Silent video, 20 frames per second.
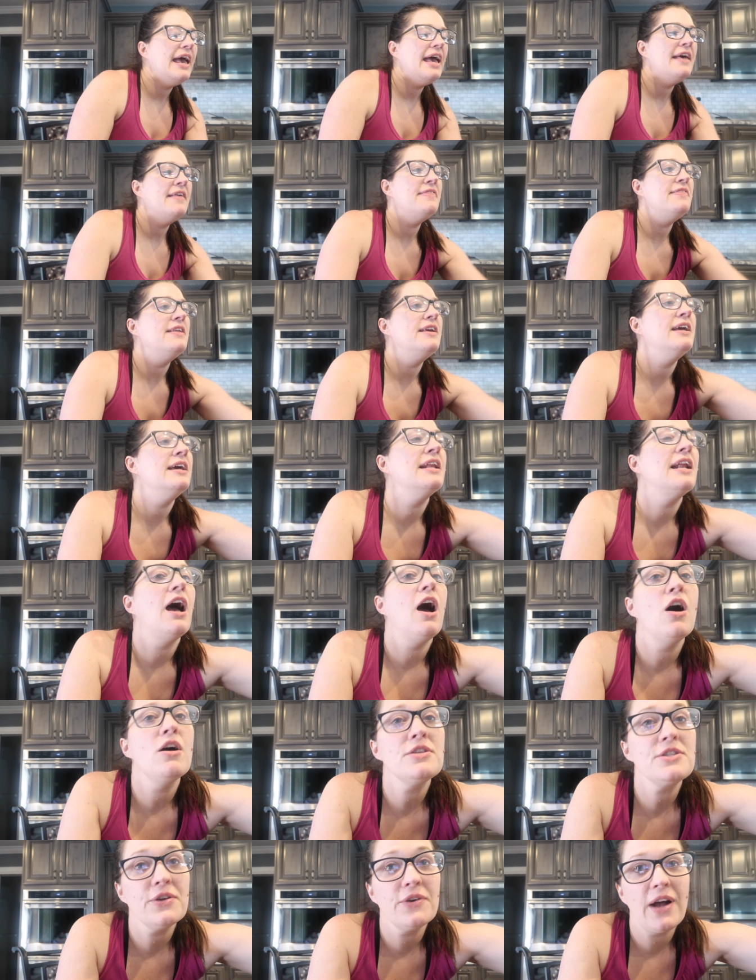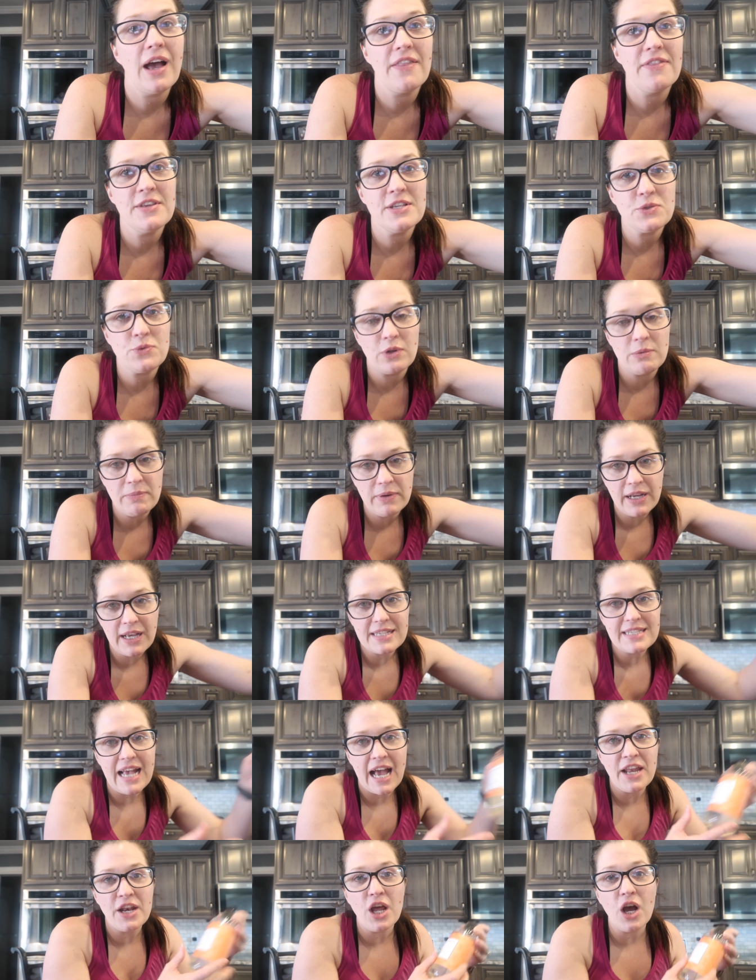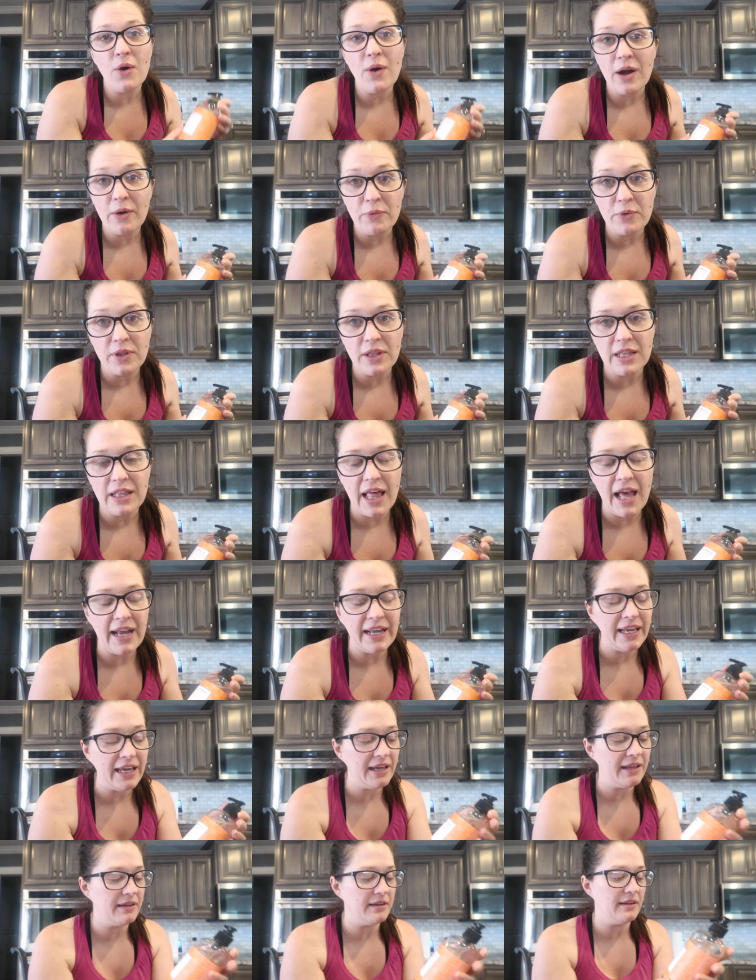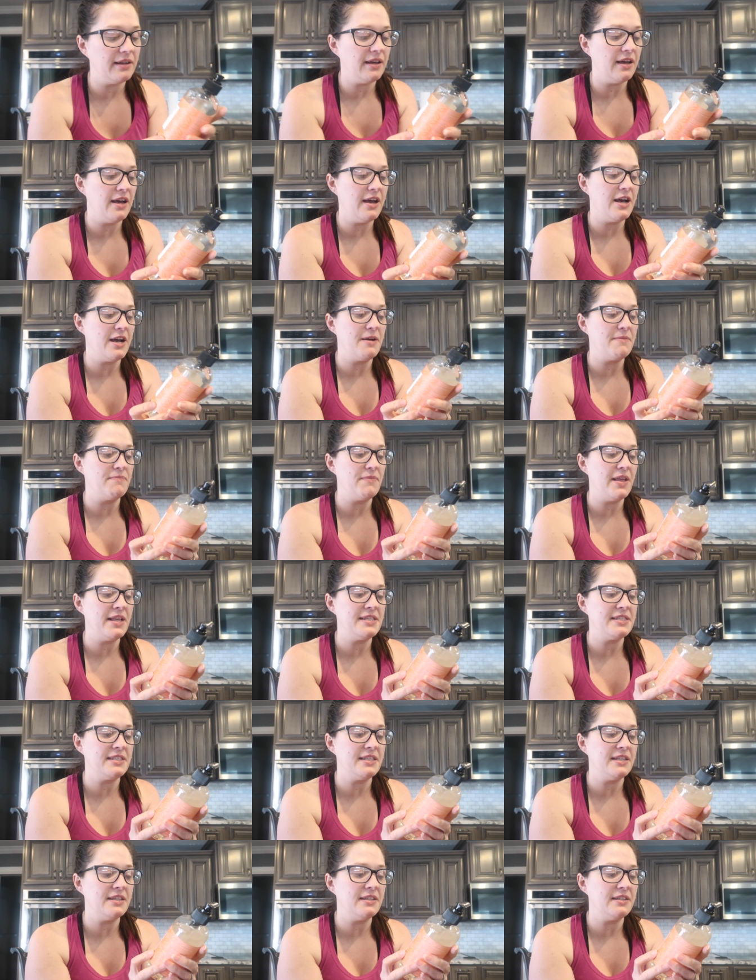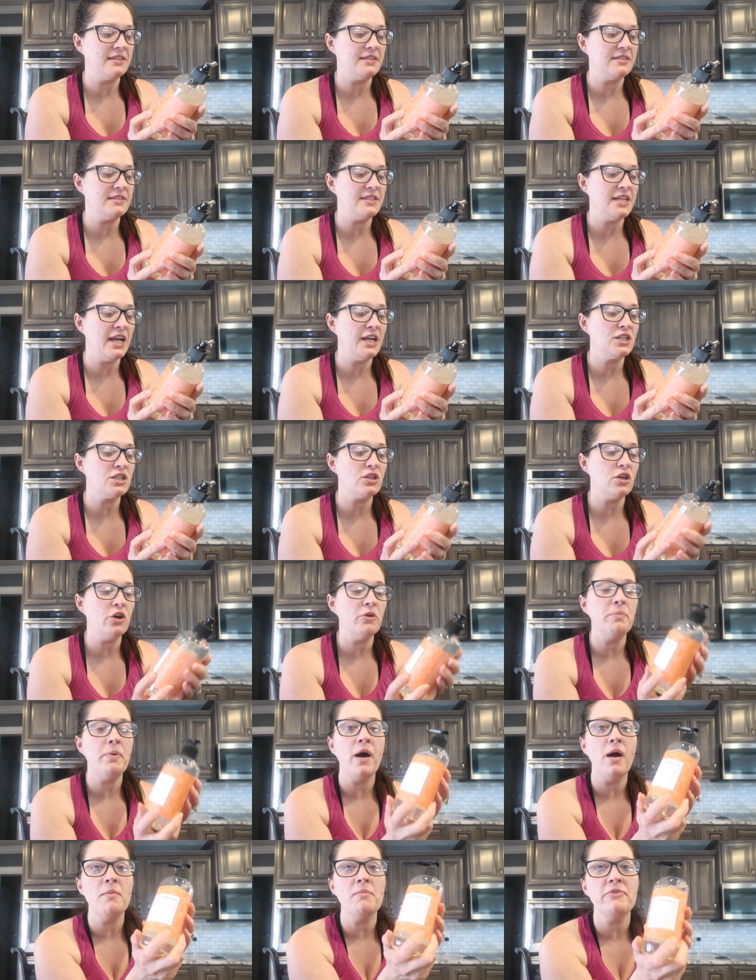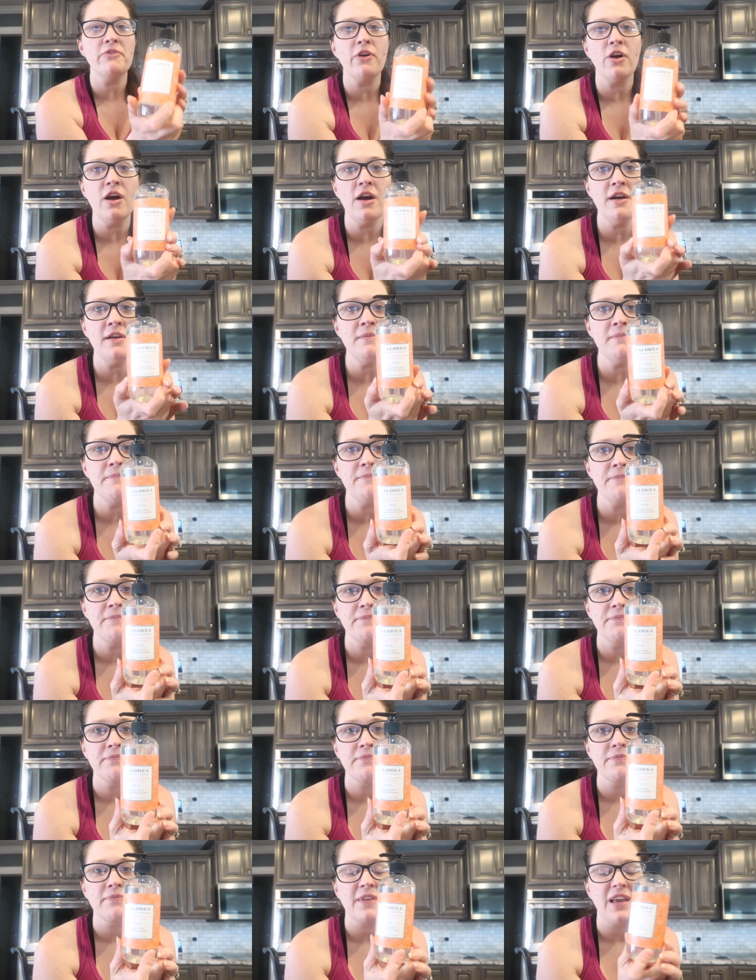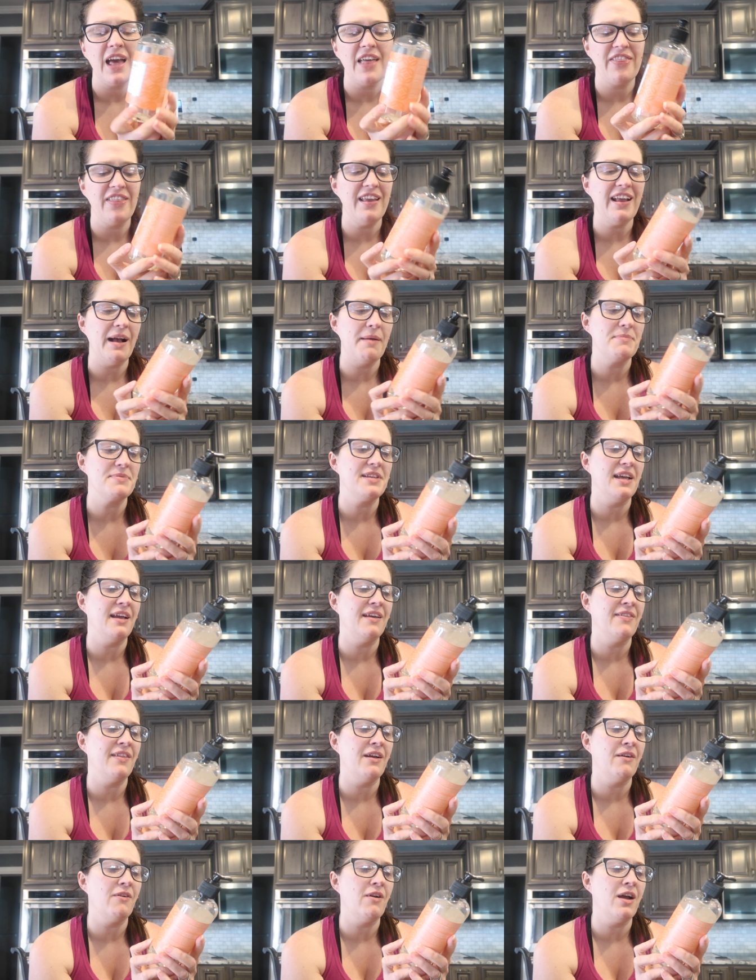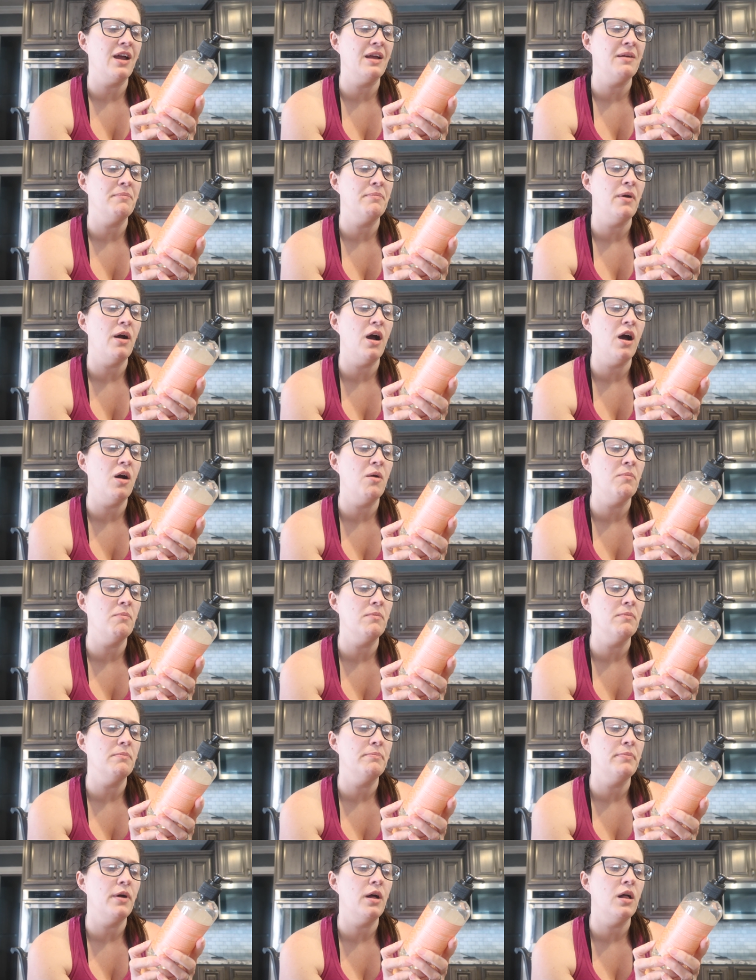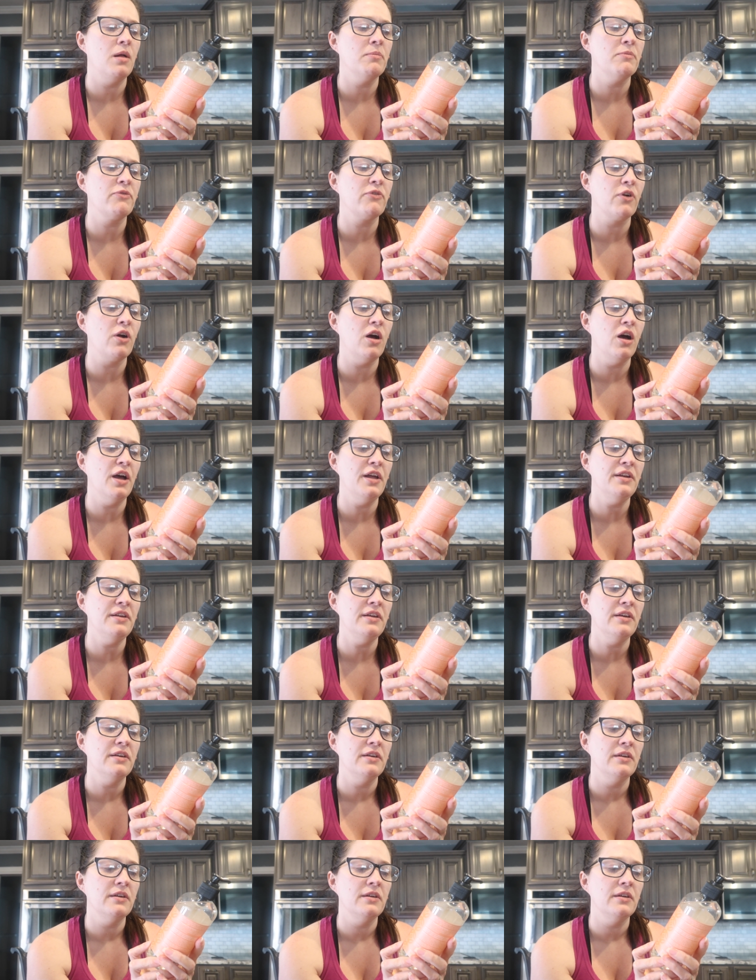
And then I also got this one because I know I really like it. Um, it's the Tangelo Palm Frond. I think I'm saying that right. Palm, palm frond.